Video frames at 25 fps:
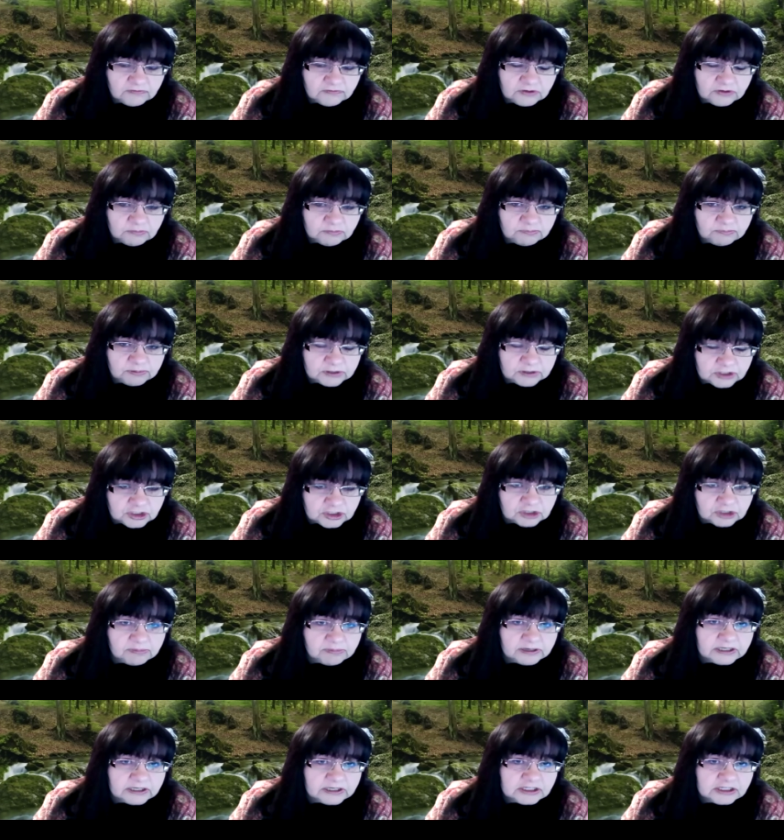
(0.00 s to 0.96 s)
if you put
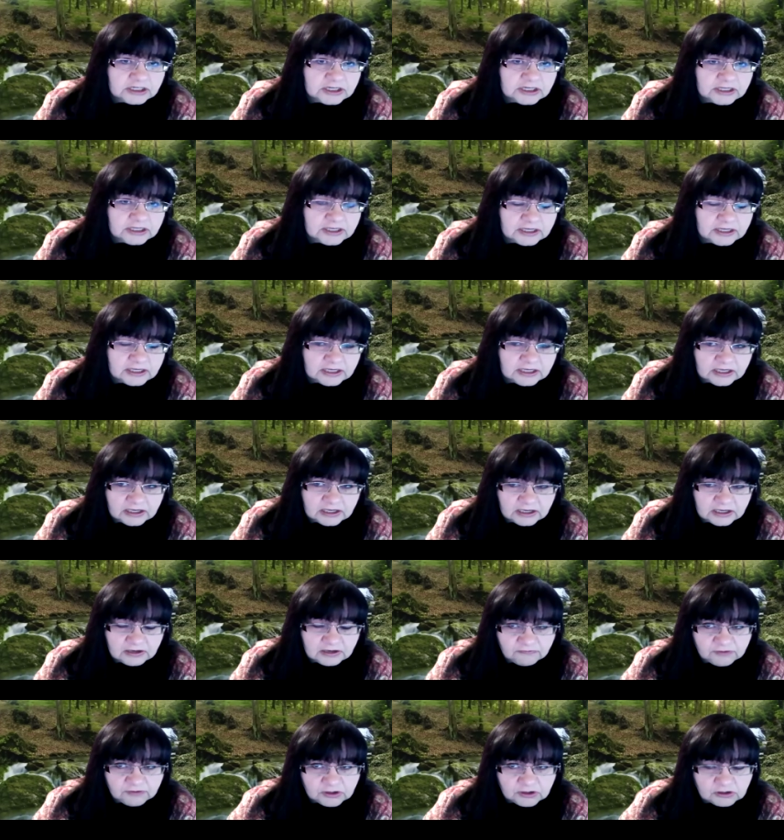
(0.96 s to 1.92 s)
your budget in,
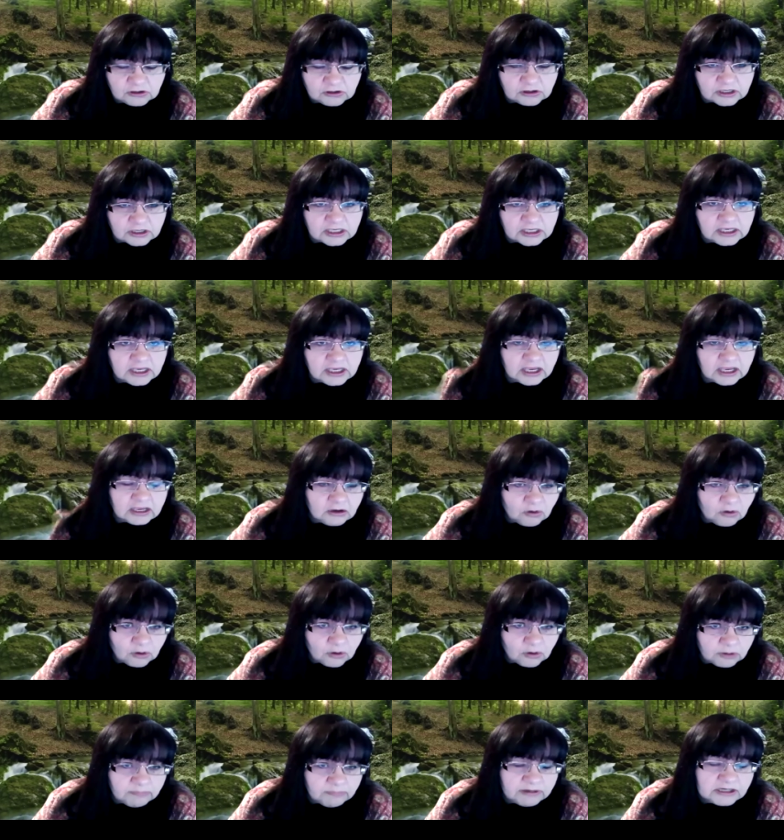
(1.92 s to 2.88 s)
if you're looking at
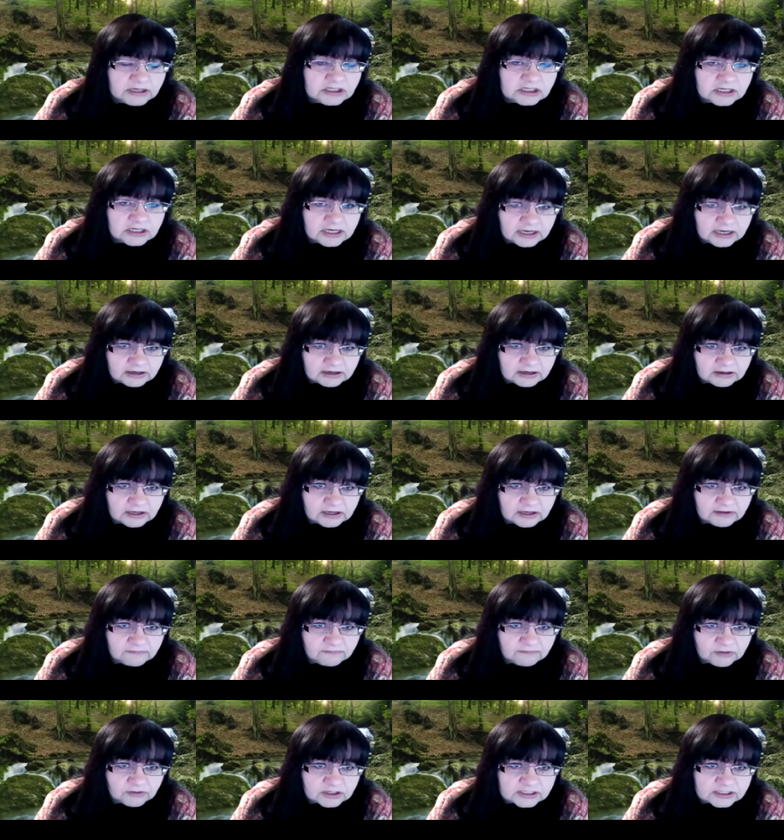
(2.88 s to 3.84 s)
your budget
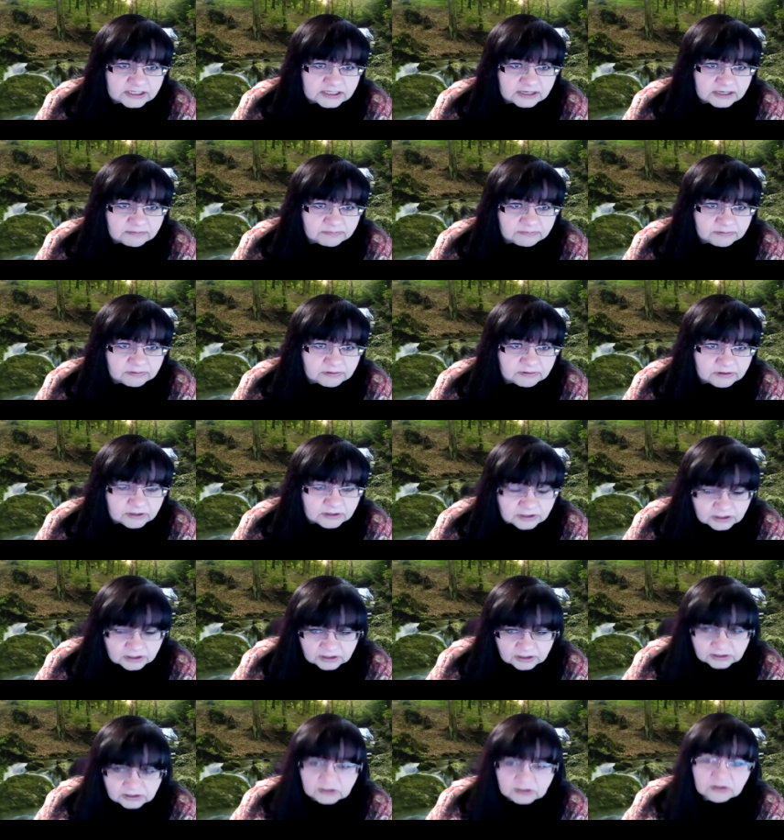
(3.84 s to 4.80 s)
narrative, for example,
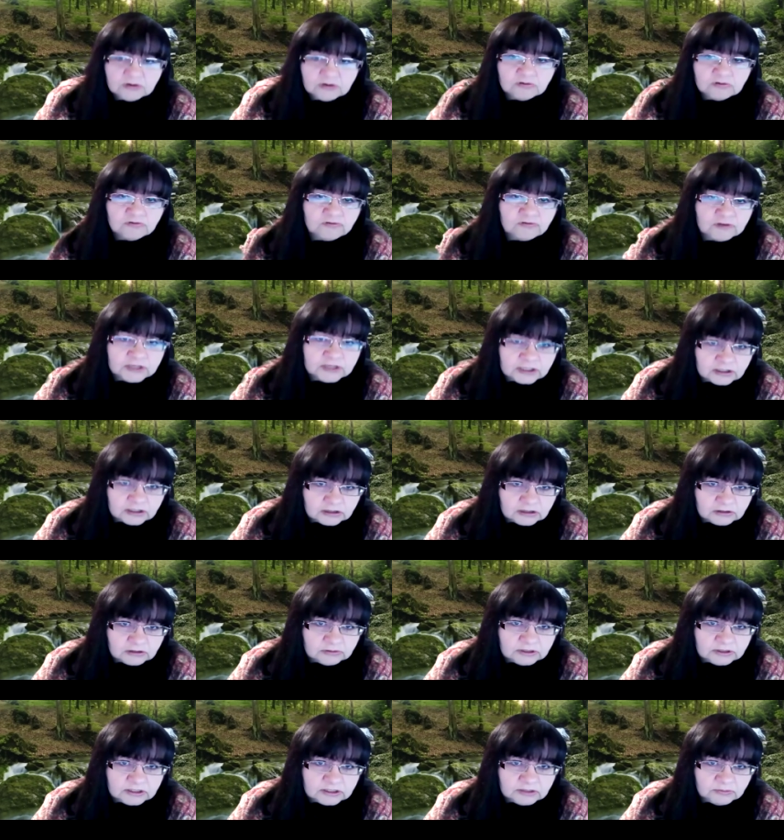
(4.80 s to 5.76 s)
you've
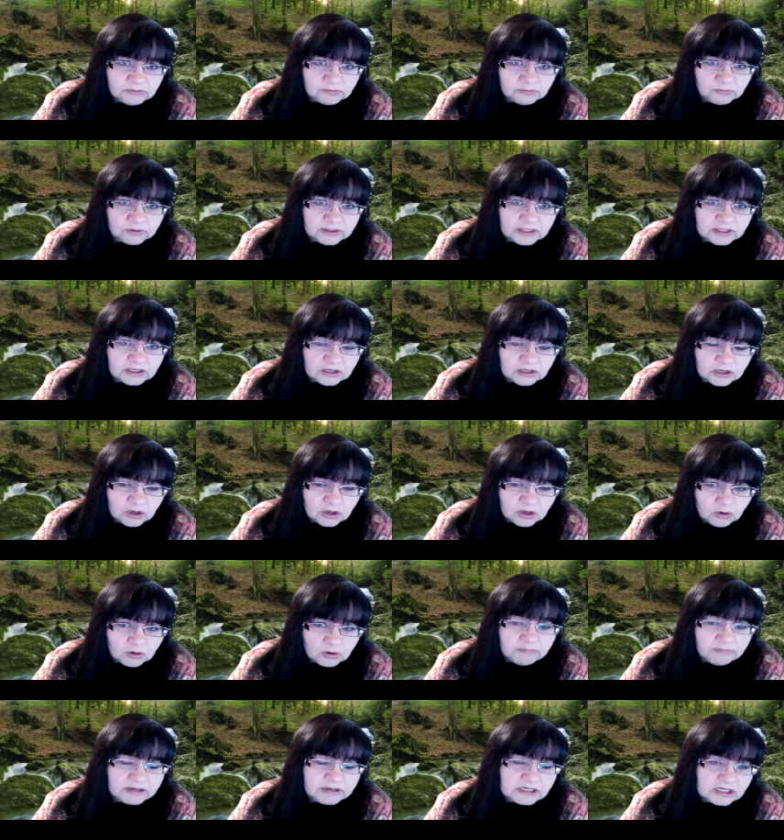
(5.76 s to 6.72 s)
included within
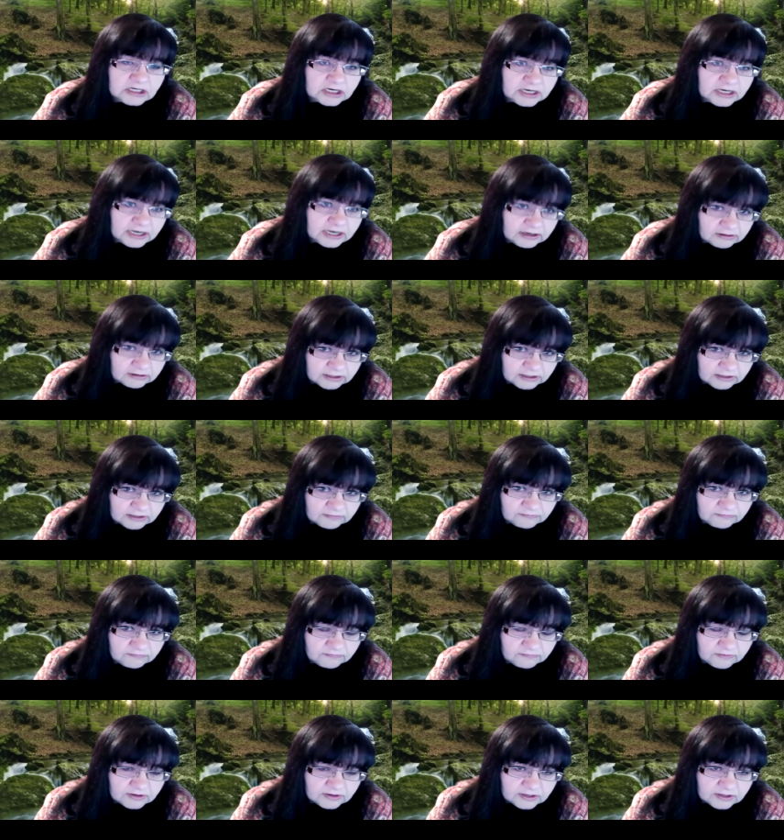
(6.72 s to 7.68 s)
your budget
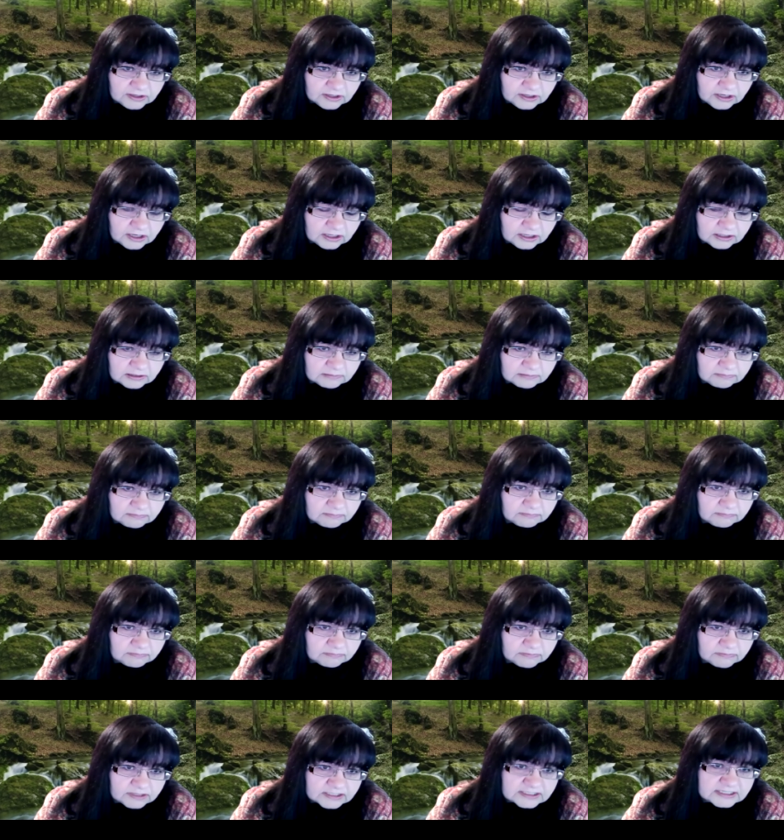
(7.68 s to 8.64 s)
narrative,
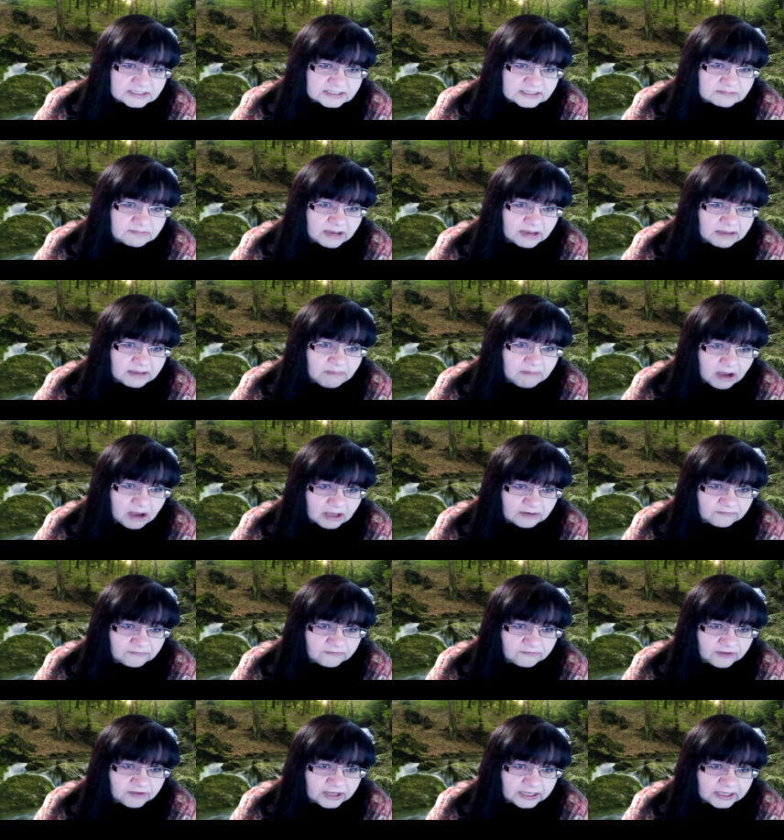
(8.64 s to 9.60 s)
this is my
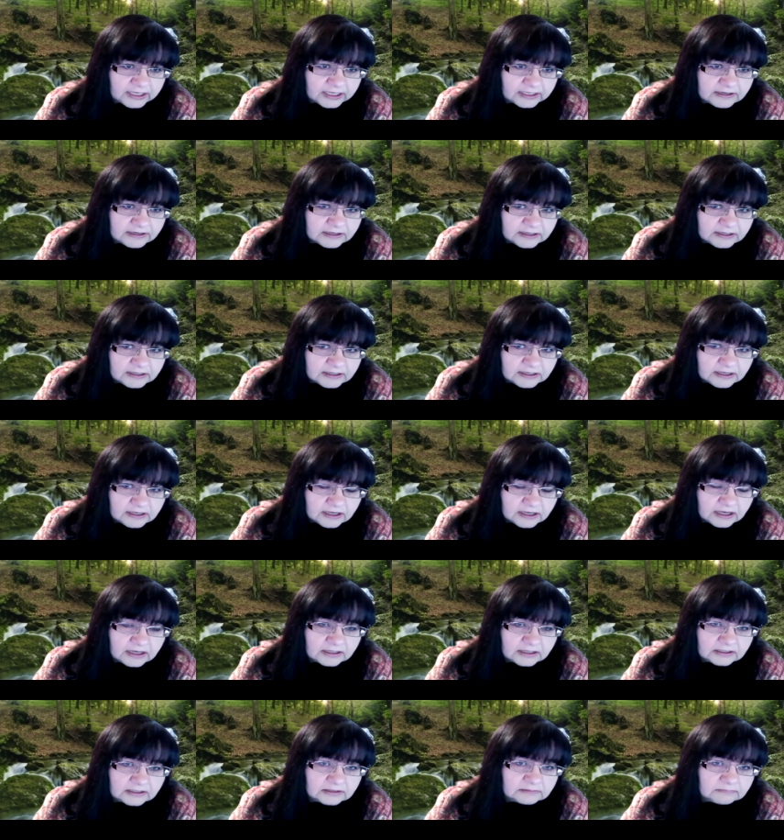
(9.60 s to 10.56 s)
modified,
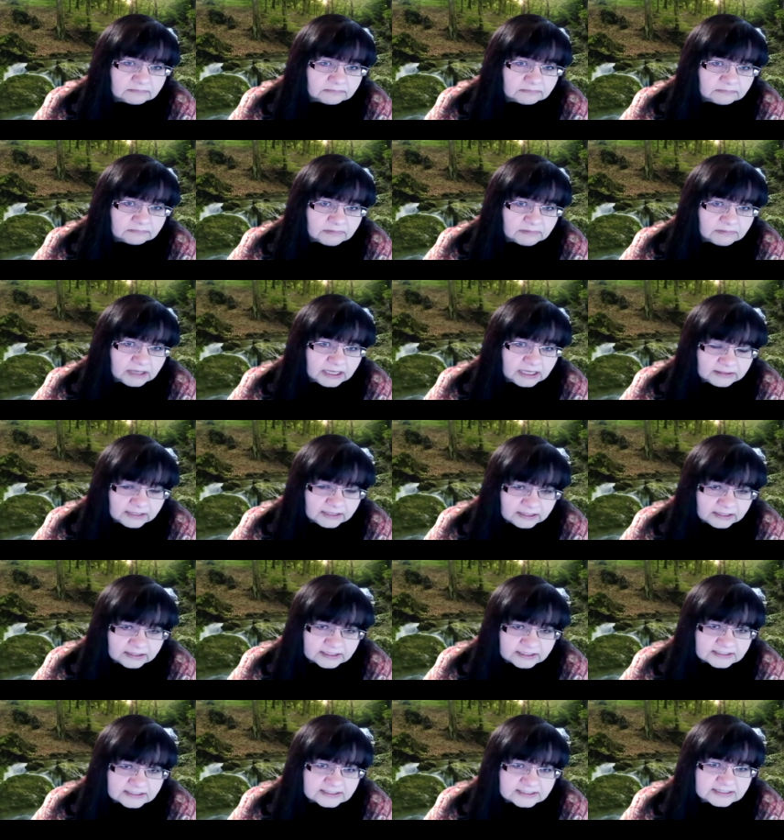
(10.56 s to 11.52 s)
and
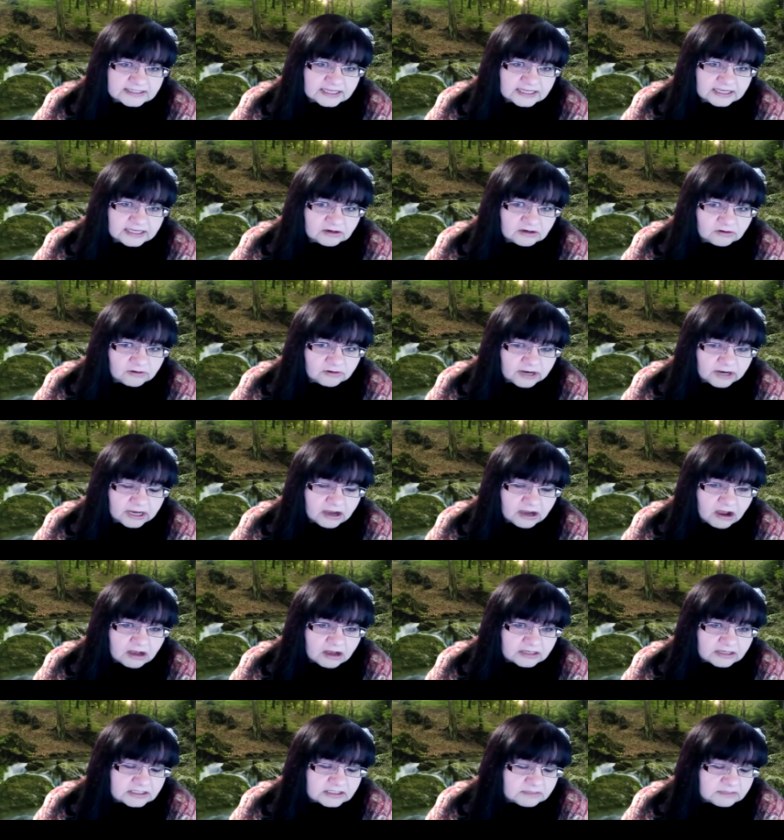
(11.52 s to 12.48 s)
then this is the indirect
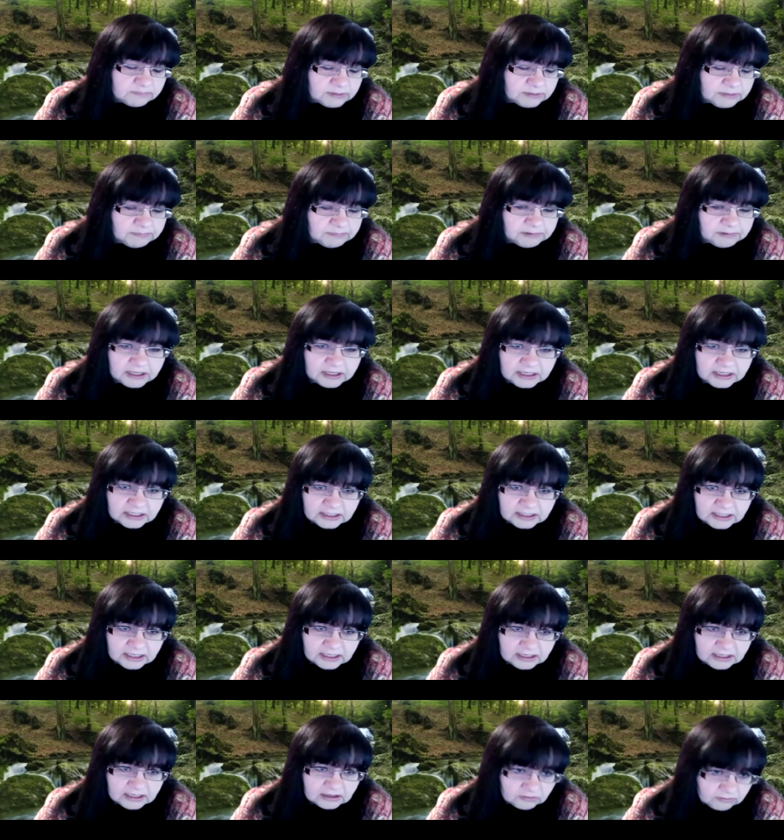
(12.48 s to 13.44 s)
cost. Simply plug
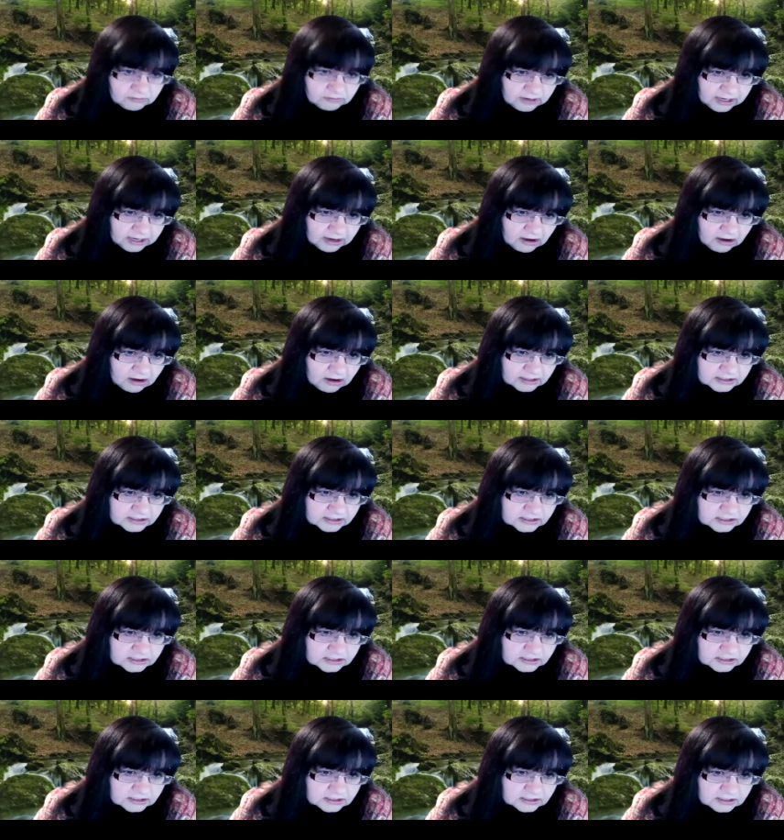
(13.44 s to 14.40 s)
in the indirect
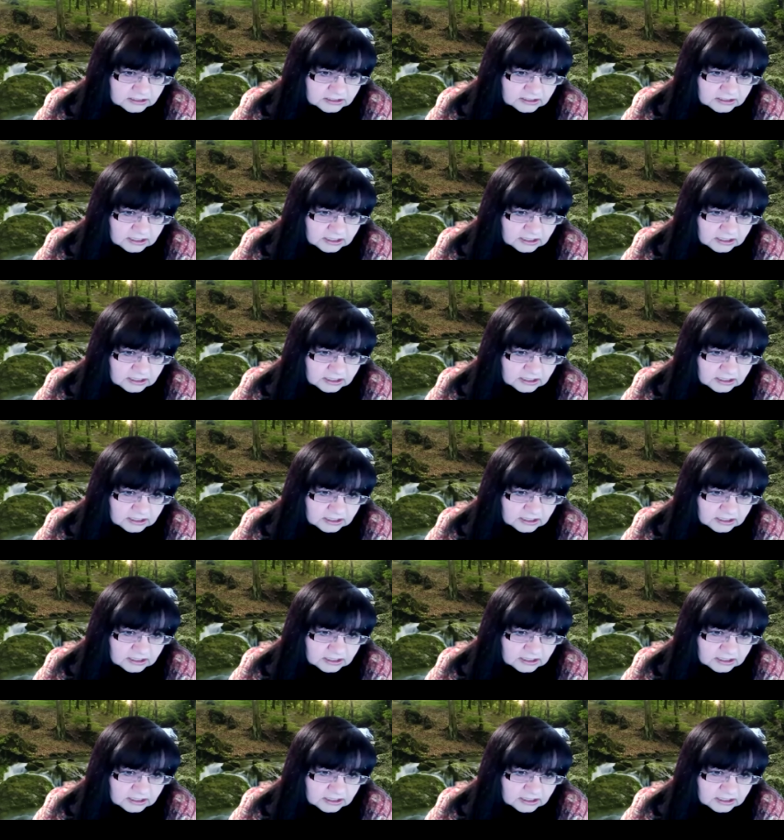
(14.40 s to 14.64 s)
cost,